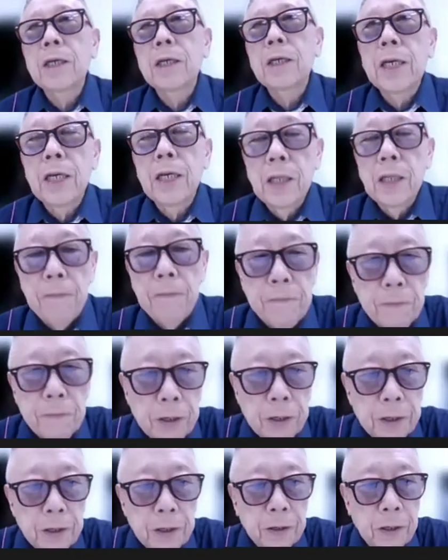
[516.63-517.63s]
kidney
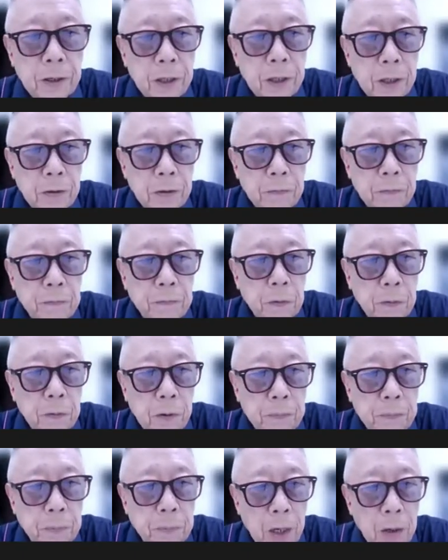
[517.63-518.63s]
fire, for
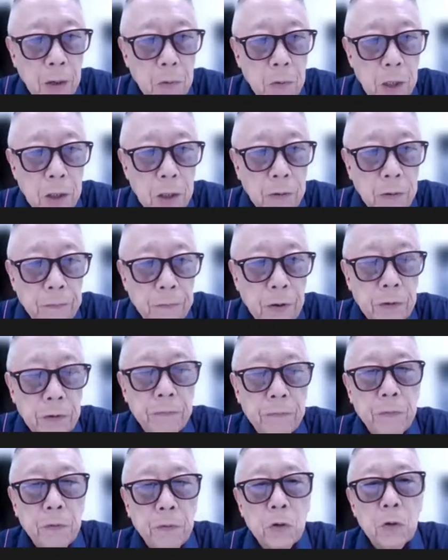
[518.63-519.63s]
Ba Wei Di Huang
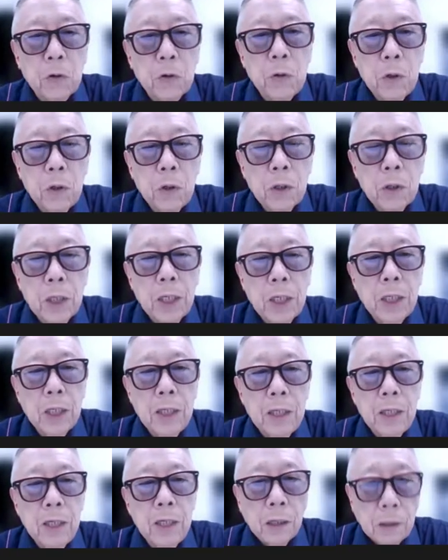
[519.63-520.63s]
for
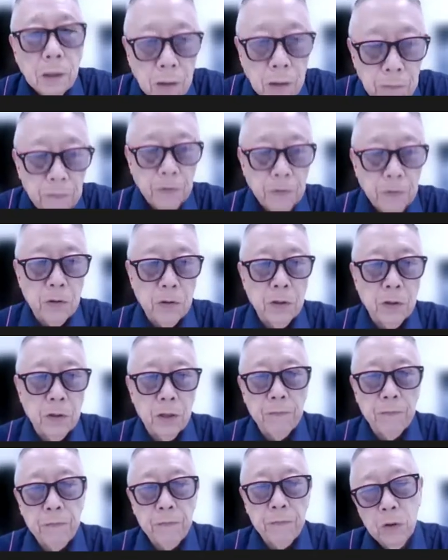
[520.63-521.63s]
kidney yang deficiency,
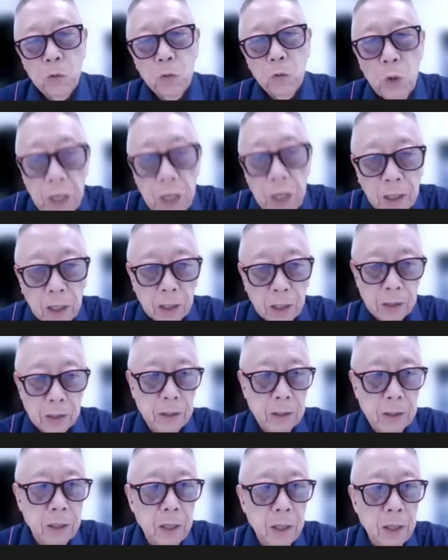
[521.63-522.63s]
for the
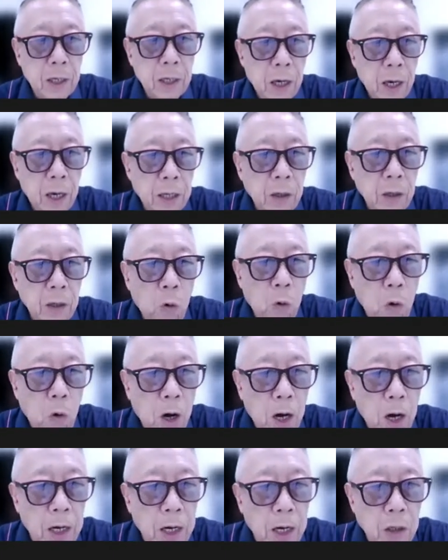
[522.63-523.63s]
weakness. And
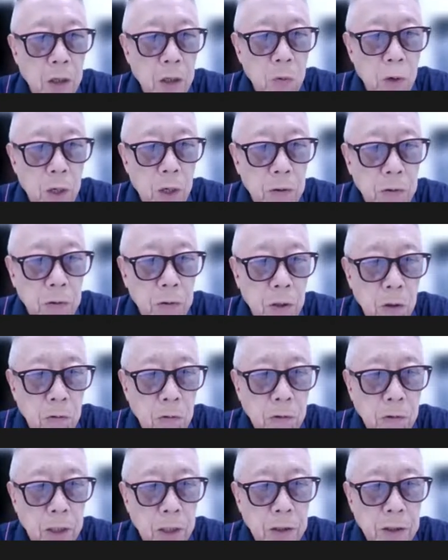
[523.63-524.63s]
why do I use Long
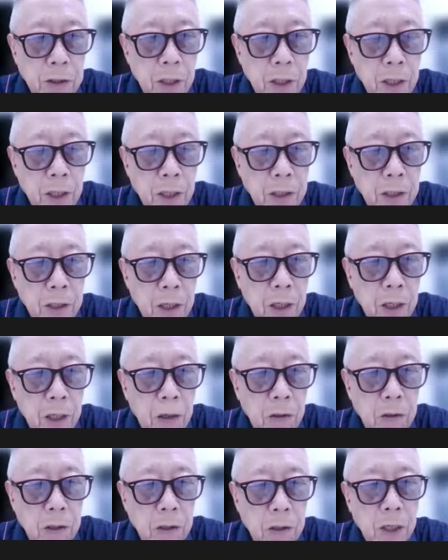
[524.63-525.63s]
Dan Xie Gan Tang all
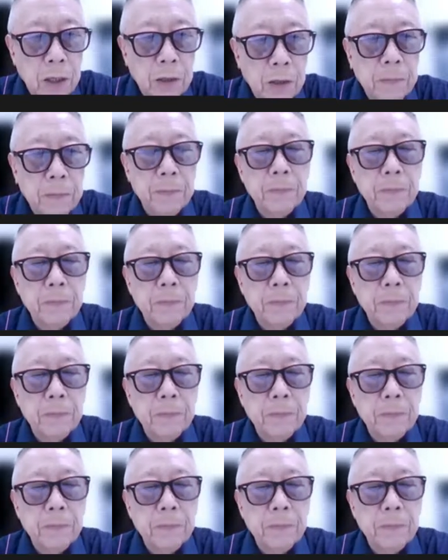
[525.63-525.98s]
the time?